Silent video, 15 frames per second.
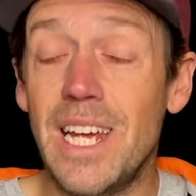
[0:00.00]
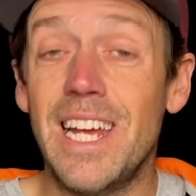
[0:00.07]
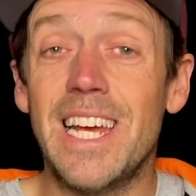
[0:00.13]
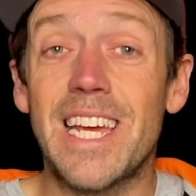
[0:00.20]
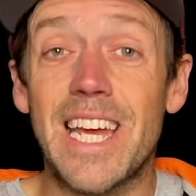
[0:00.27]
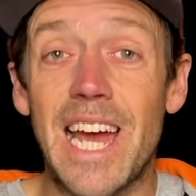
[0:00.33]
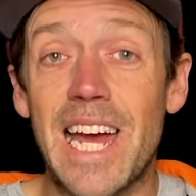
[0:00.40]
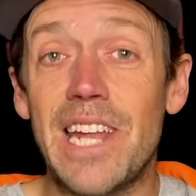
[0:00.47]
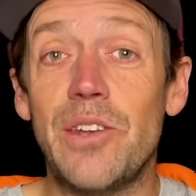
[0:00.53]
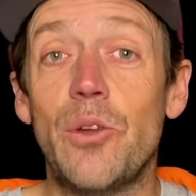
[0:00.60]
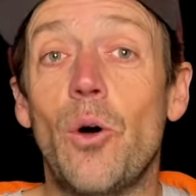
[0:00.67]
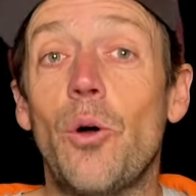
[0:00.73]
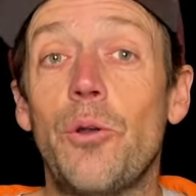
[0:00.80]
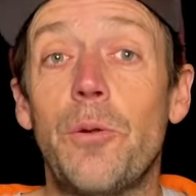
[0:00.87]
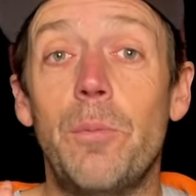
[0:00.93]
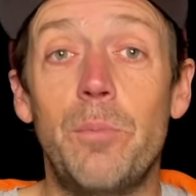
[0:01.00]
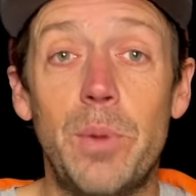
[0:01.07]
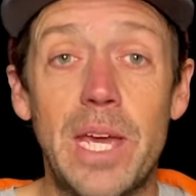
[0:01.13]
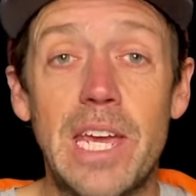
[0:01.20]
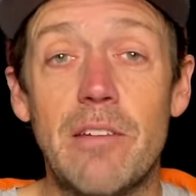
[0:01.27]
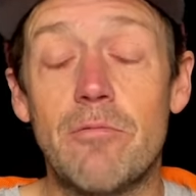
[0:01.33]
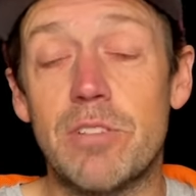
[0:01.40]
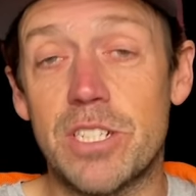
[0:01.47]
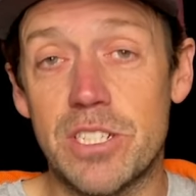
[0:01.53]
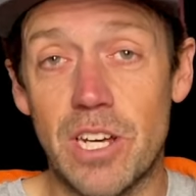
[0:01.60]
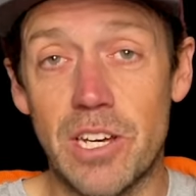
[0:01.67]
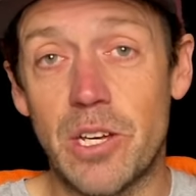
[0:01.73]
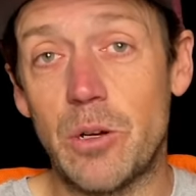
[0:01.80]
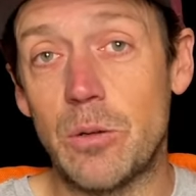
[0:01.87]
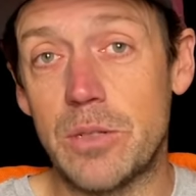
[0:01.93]
cannot be
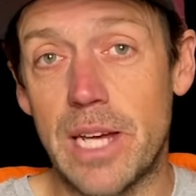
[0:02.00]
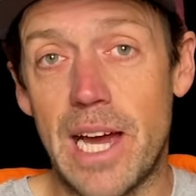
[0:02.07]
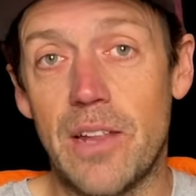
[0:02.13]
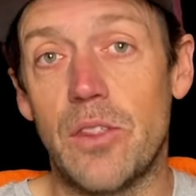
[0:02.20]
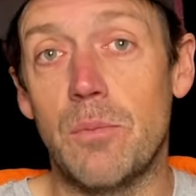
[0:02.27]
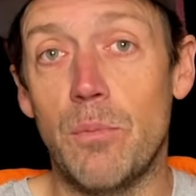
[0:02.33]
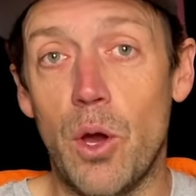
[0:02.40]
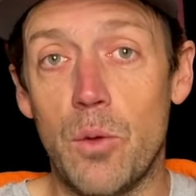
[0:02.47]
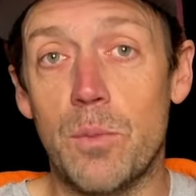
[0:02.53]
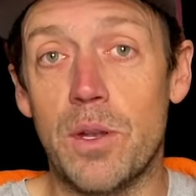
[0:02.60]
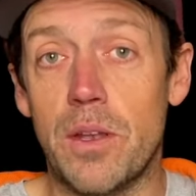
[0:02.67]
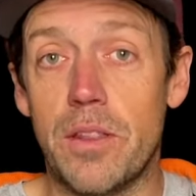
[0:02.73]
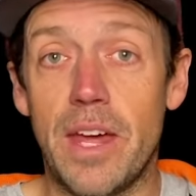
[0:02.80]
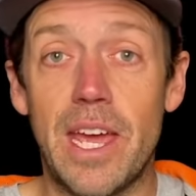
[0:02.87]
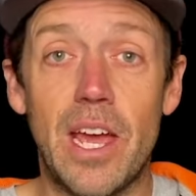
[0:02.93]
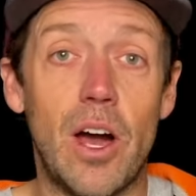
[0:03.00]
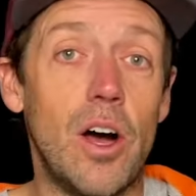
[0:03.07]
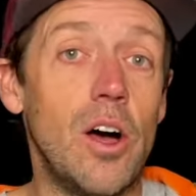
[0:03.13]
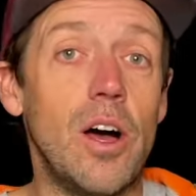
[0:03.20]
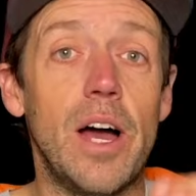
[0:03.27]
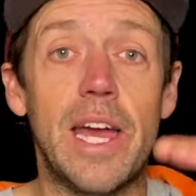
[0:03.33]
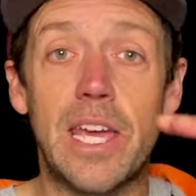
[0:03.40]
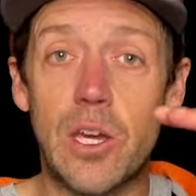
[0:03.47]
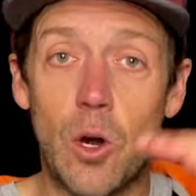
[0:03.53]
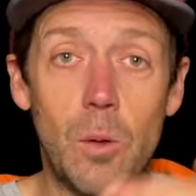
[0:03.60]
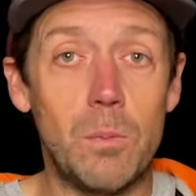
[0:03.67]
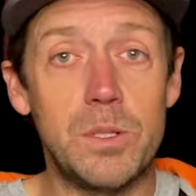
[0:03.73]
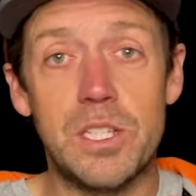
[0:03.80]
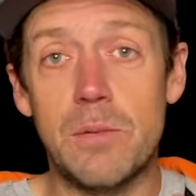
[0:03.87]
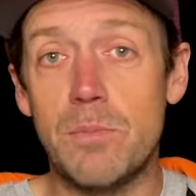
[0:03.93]
recycled at the moment. They are a
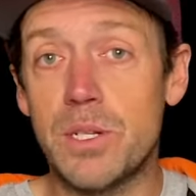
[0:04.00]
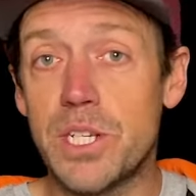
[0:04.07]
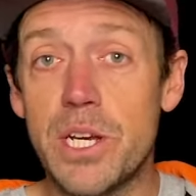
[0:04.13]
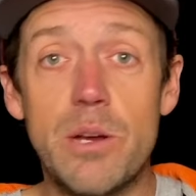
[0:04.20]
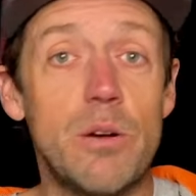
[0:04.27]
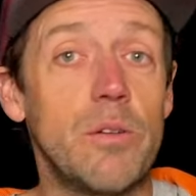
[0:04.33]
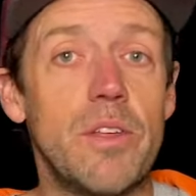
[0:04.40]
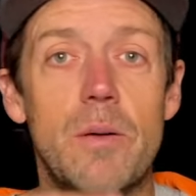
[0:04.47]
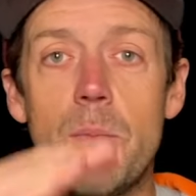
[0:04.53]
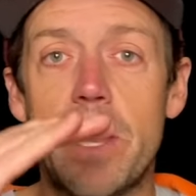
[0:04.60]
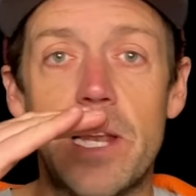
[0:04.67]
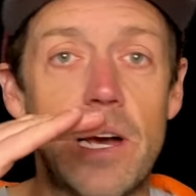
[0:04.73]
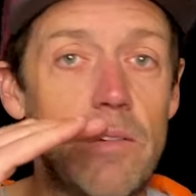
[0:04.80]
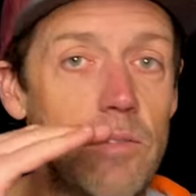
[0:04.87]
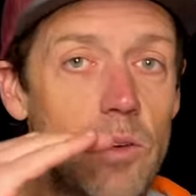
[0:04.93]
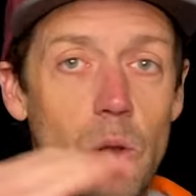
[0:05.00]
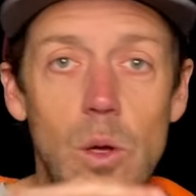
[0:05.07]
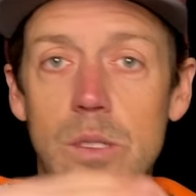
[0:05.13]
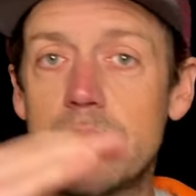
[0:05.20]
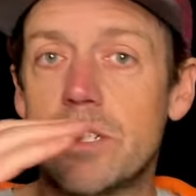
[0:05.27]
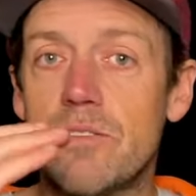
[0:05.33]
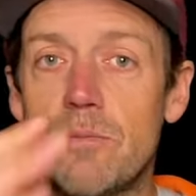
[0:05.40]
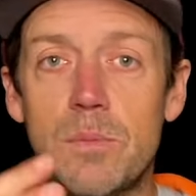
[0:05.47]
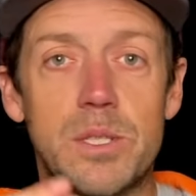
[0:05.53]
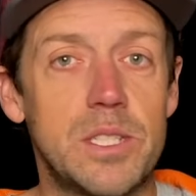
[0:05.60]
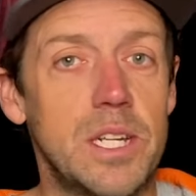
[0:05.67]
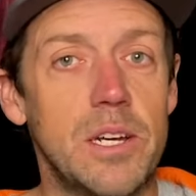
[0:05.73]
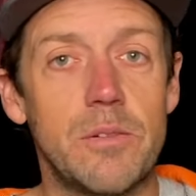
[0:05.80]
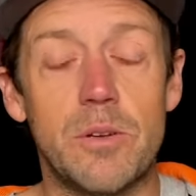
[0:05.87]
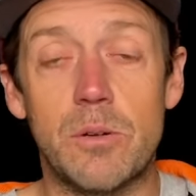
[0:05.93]
composite material. They're made out of lots of different
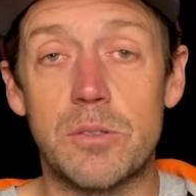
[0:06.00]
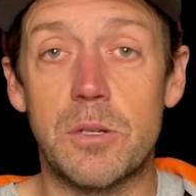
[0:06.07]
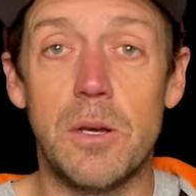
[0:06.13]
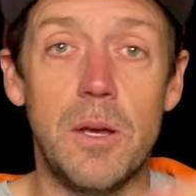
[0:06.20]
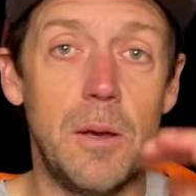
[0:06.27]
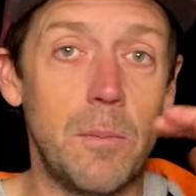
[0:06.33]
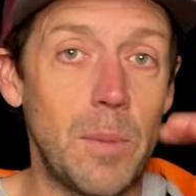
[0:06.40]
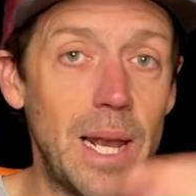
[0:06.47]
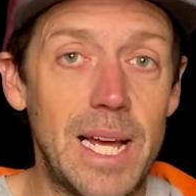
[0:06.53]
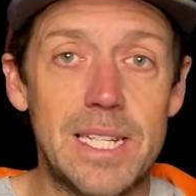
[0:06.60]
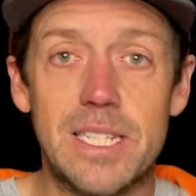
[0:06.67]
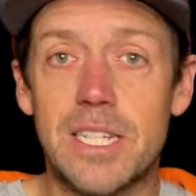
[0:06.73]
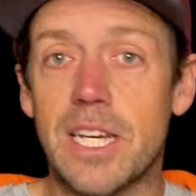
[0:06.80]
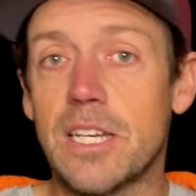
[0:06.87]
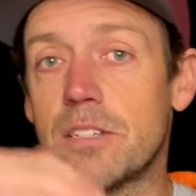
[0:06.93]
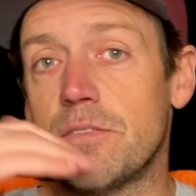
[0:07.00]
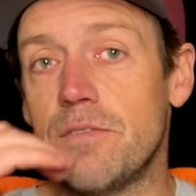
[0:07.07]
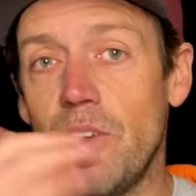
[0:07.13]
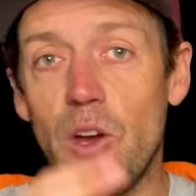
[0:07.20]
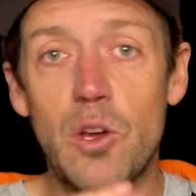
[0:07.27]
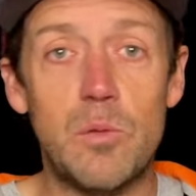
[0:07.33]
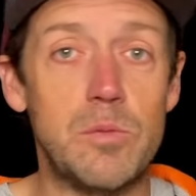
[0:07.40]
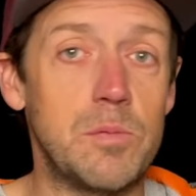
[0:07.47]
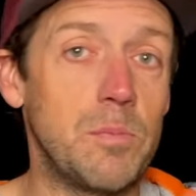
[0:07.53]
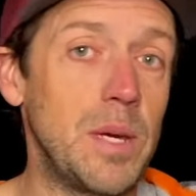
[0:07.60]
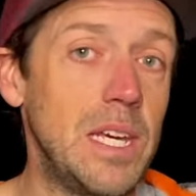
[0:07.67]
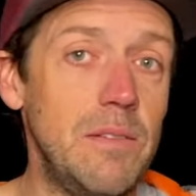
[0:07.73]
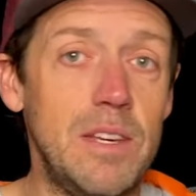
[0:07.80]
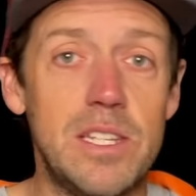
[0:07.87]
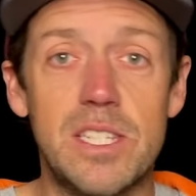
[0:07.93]
materials: plastics, foams,
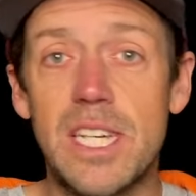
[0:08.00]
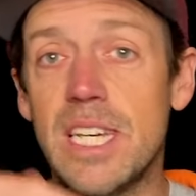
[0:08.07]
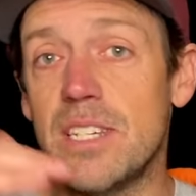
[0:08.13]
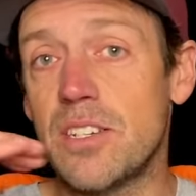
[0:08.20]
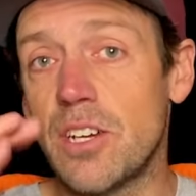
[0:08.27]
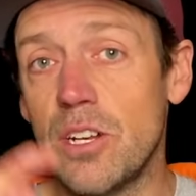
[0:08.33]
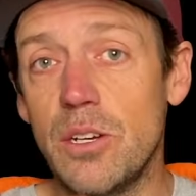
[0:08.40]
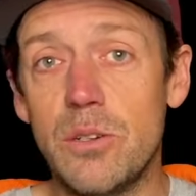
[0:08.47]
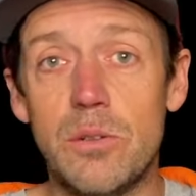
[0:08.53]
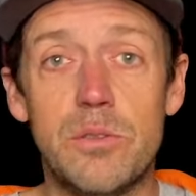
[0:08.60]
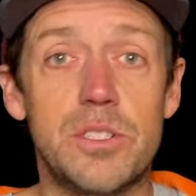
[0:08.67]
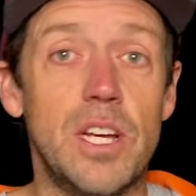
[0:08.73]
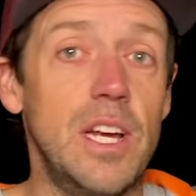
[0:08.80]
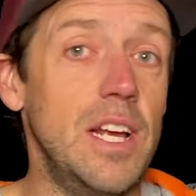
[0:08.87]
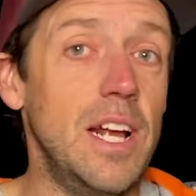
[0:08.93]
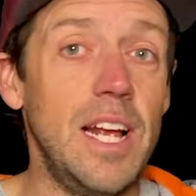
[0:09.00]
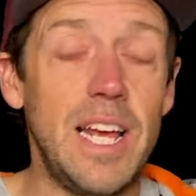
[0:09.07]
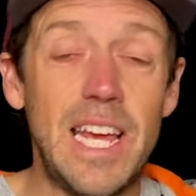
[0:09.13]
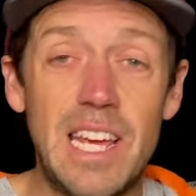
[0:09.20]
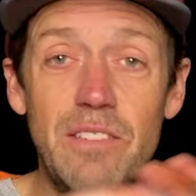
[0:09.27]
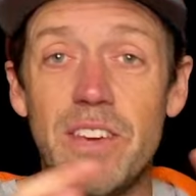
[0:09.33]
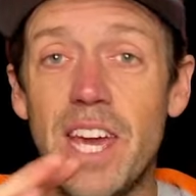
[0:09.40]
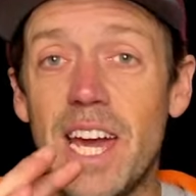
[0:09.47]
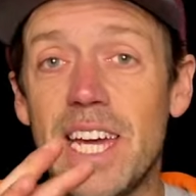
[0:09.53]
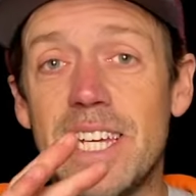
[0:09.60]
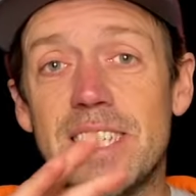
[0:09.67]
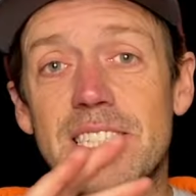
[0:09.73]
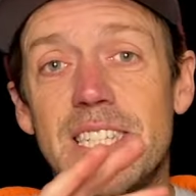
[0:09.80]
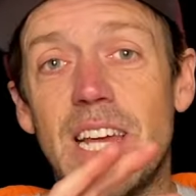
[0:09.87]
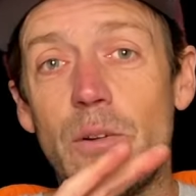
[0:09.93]
PVCs, glues,
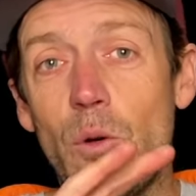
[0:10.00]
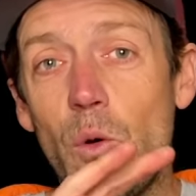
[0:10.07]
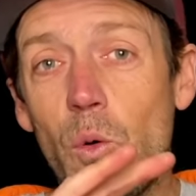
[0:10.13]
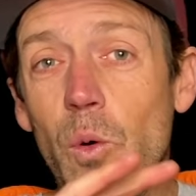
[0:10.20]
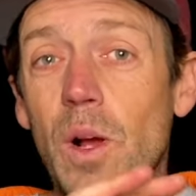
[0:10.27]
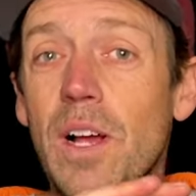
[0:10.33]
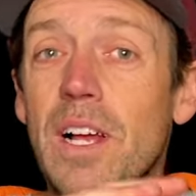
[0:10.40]
EVAs. They're all